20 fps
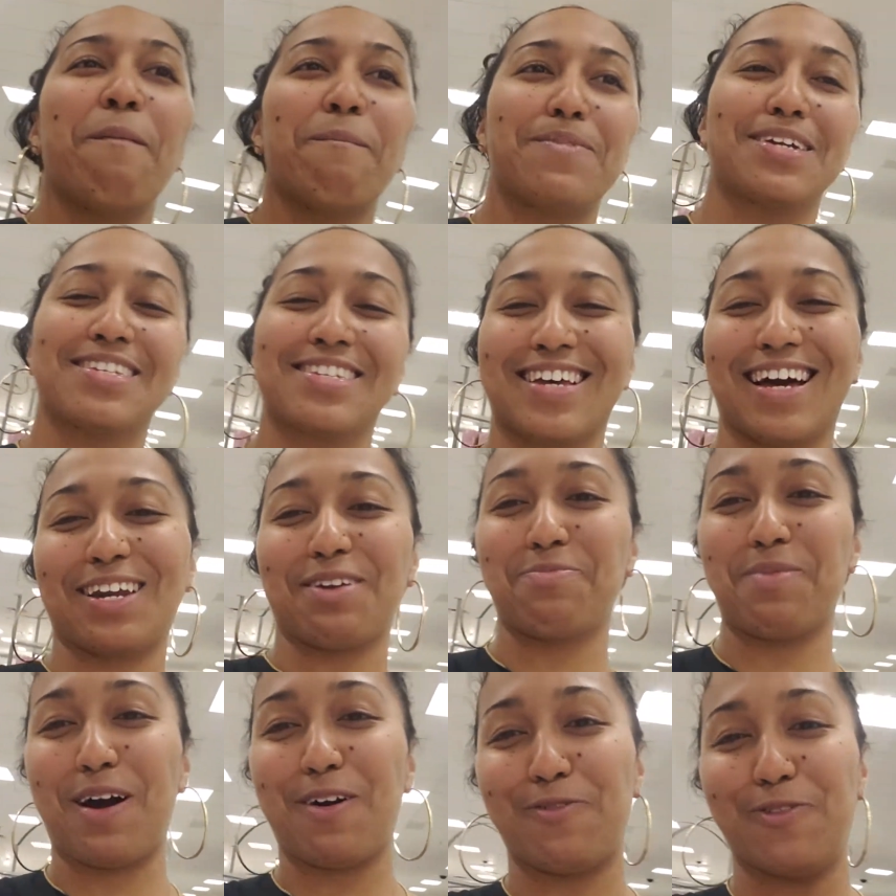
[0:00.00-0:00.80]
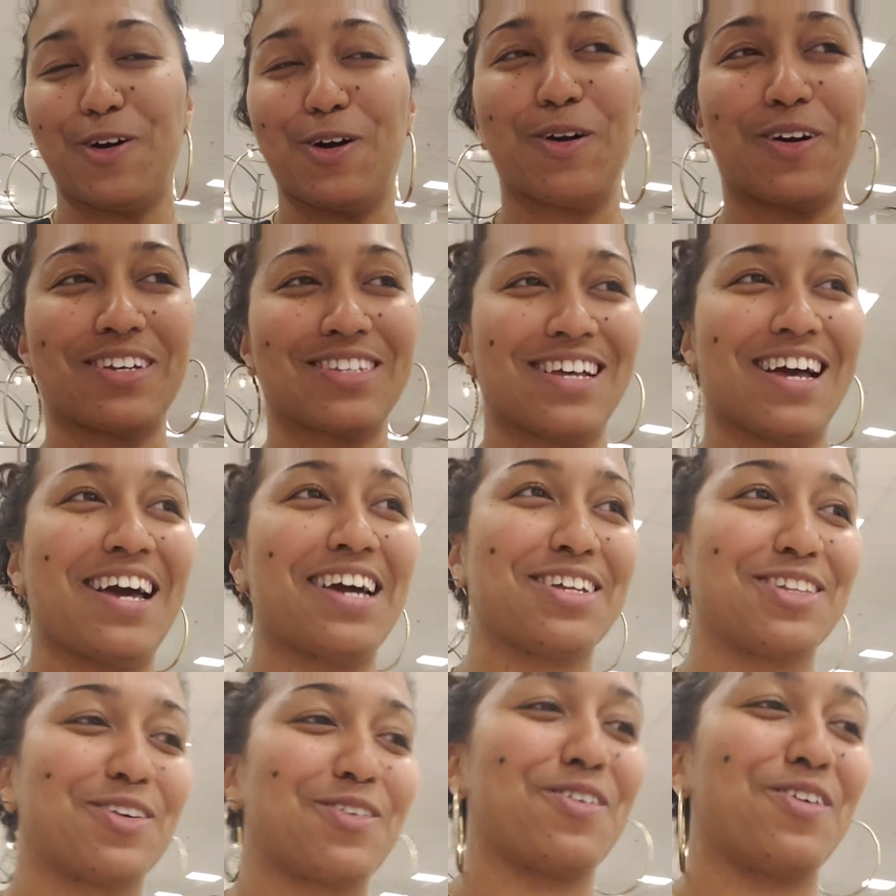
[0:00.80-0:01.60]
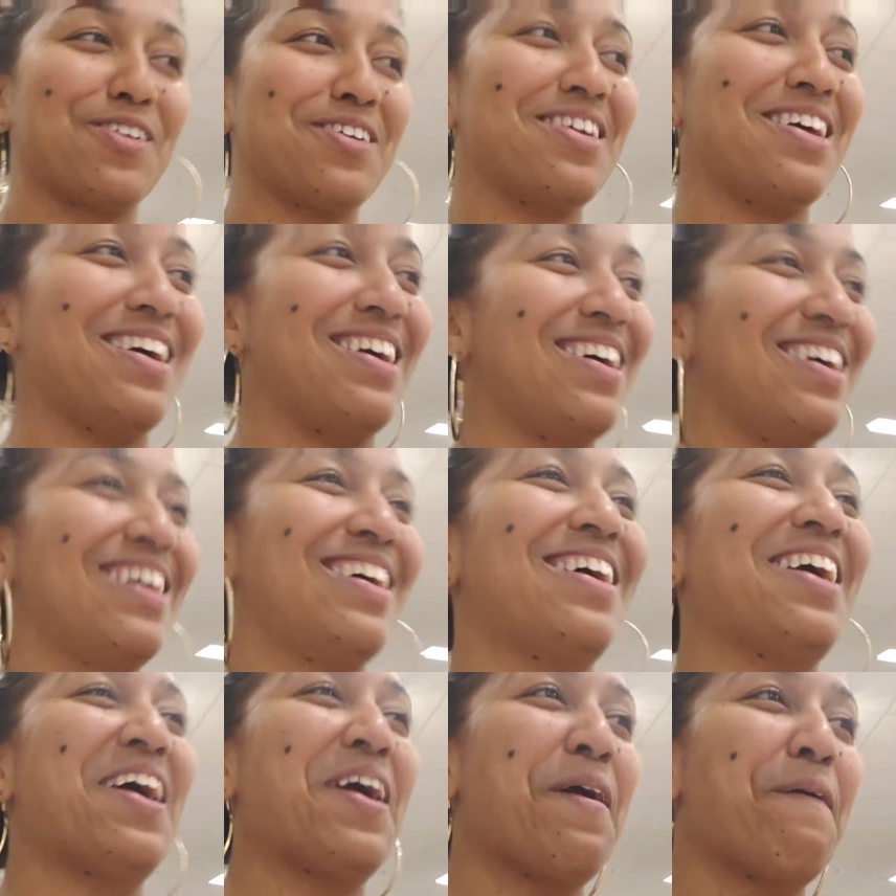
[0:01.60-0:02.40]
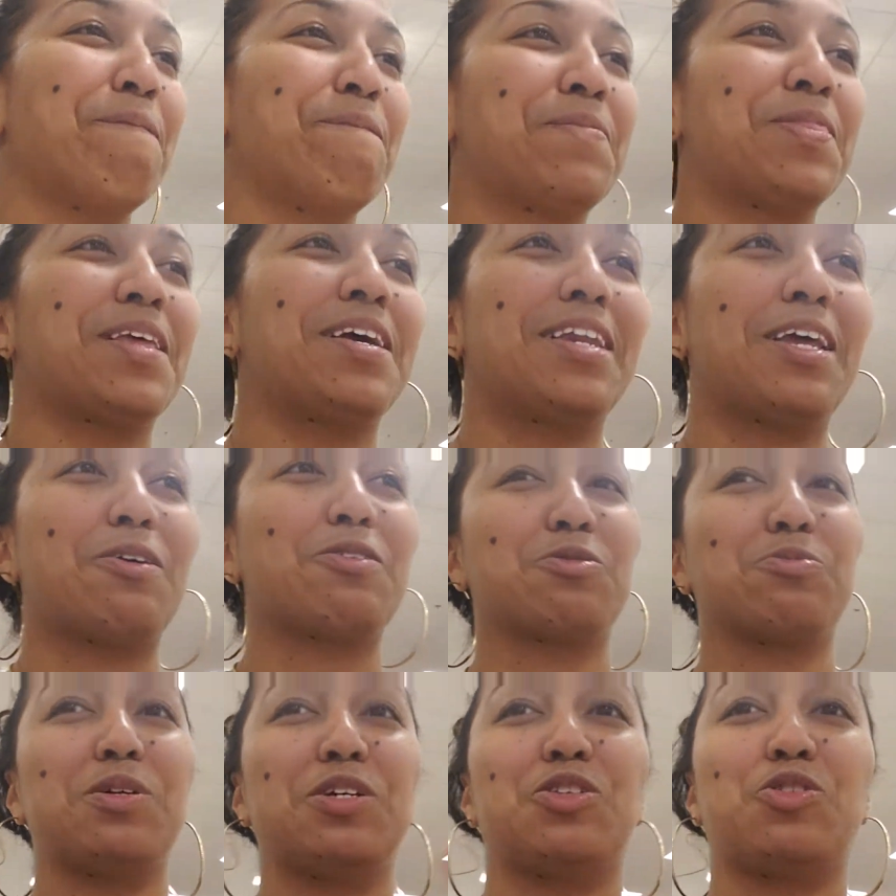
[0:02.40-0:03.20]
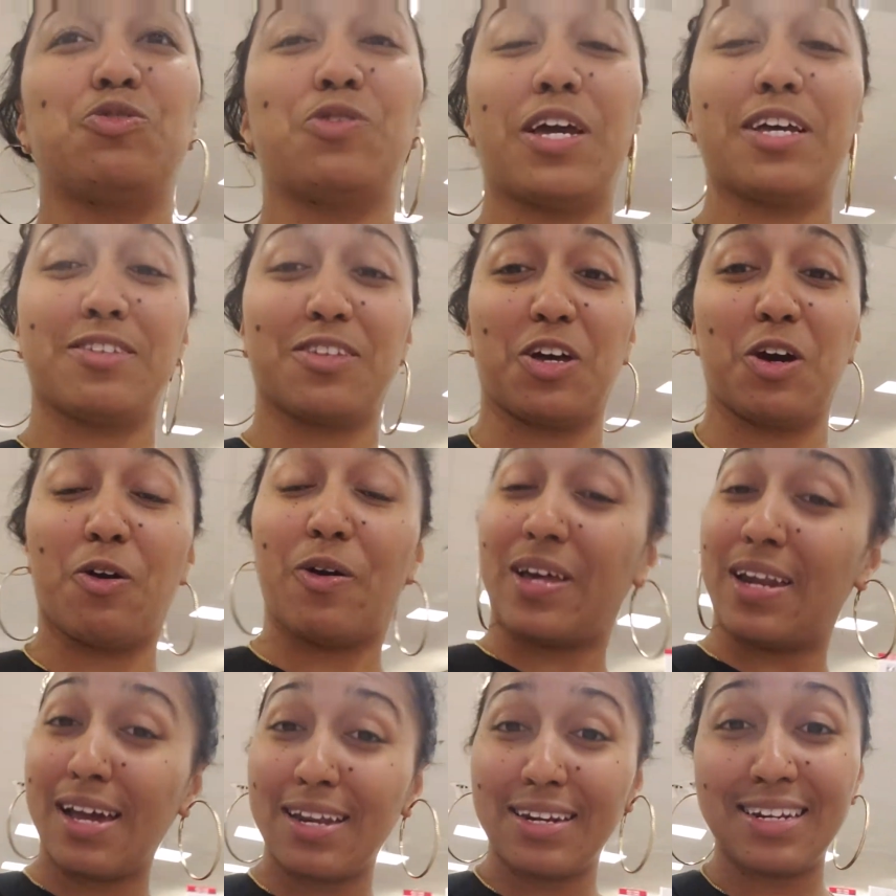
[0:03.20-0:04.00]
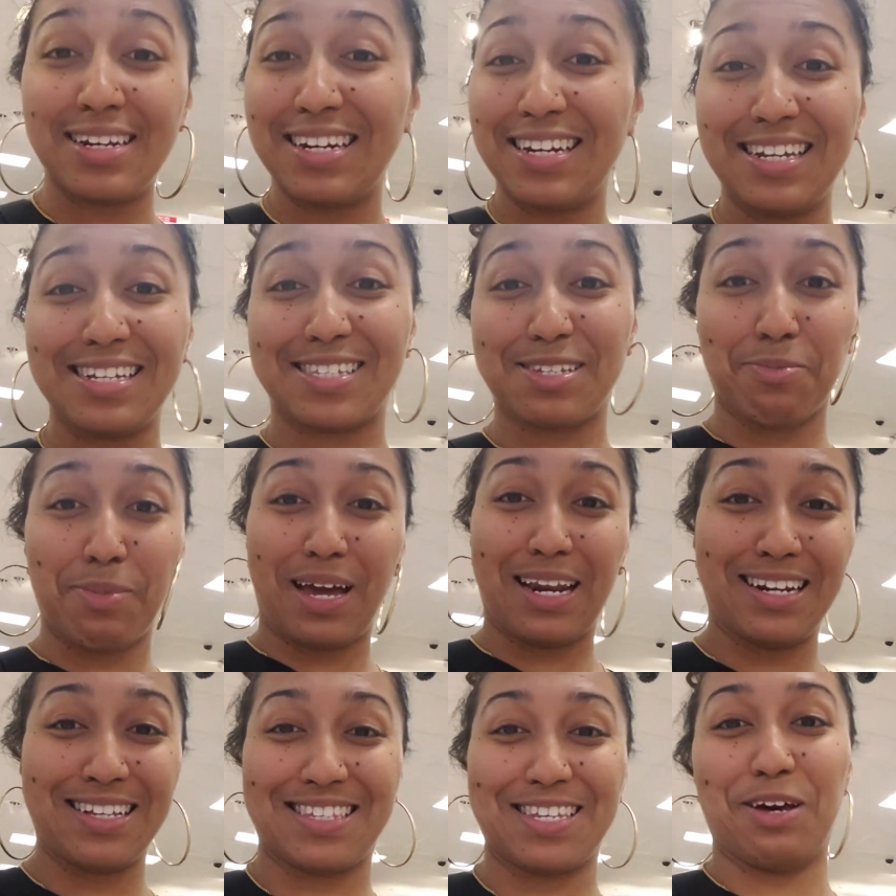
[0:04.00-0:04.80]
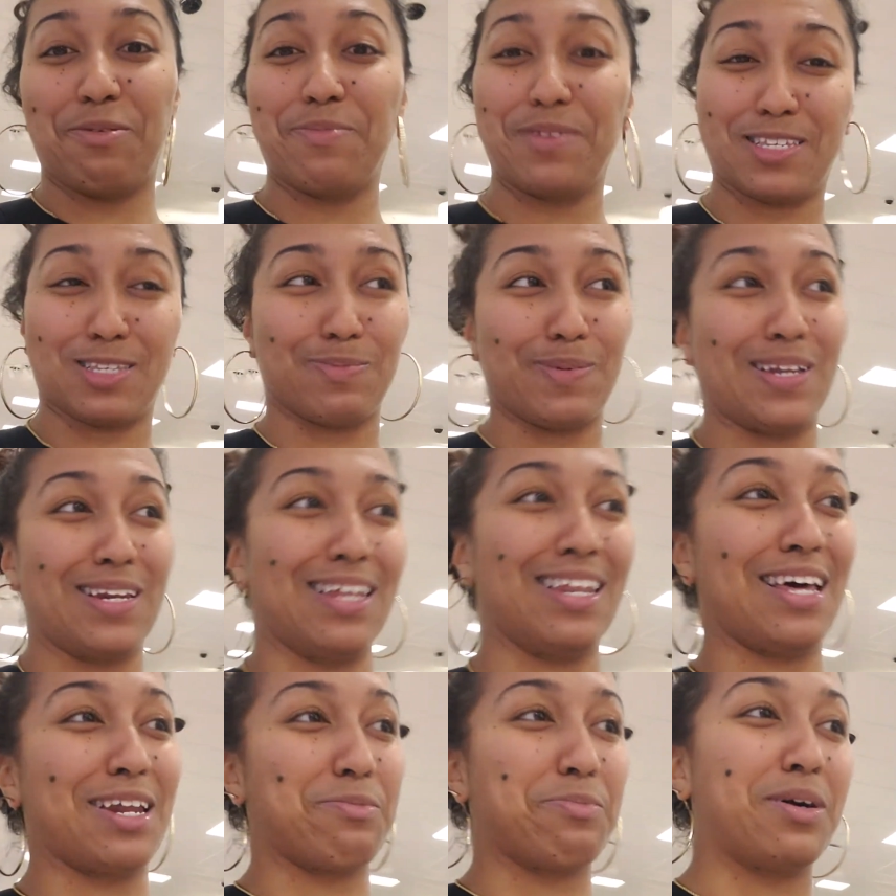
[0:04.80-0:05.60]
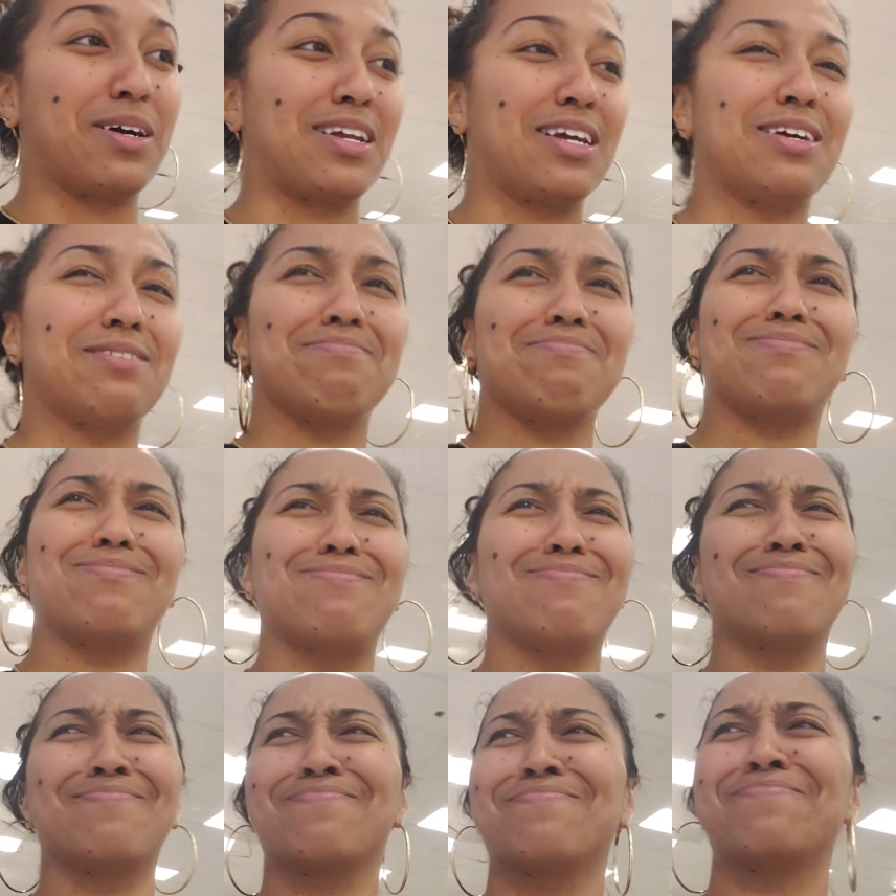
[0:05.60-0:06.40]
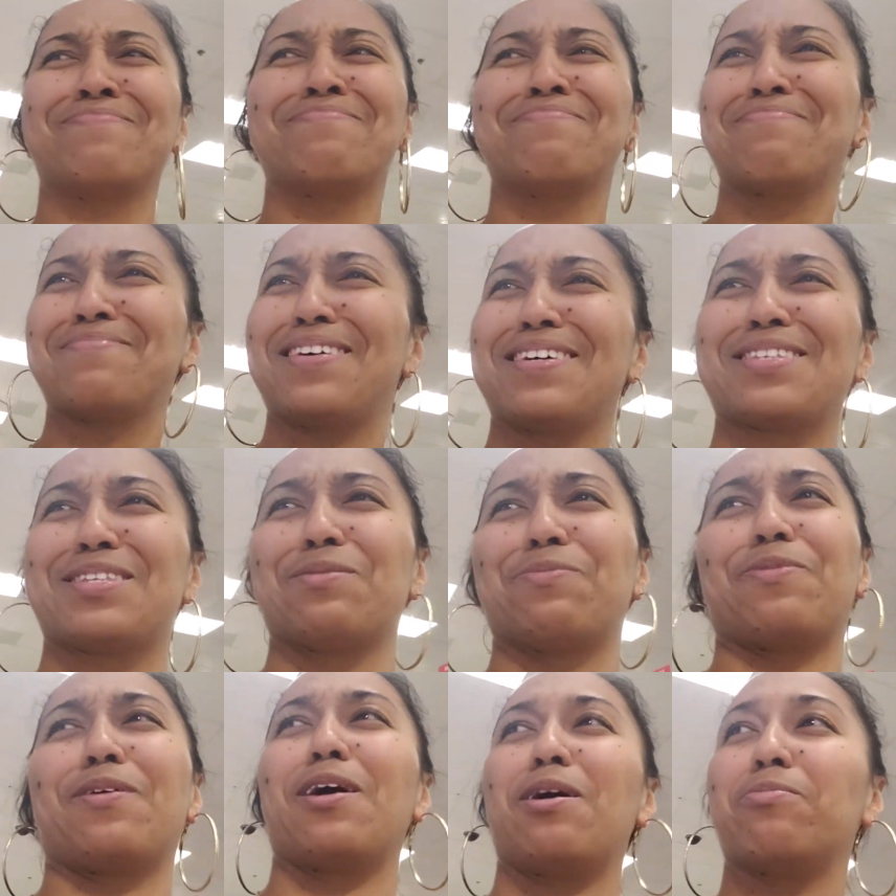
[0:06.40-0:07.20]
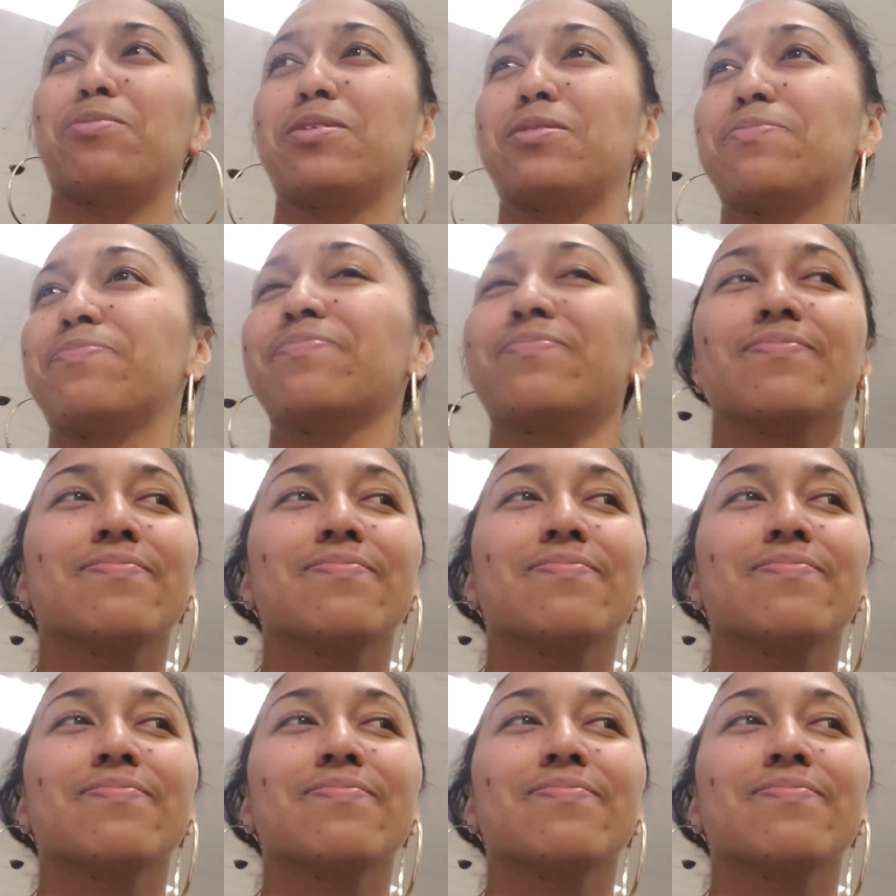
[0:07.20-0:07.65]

But it's kind of my fault because I egged her on. And that was me 2 days ago. And I didn't need somebody to tell me to spend a lot of money. That's the problem.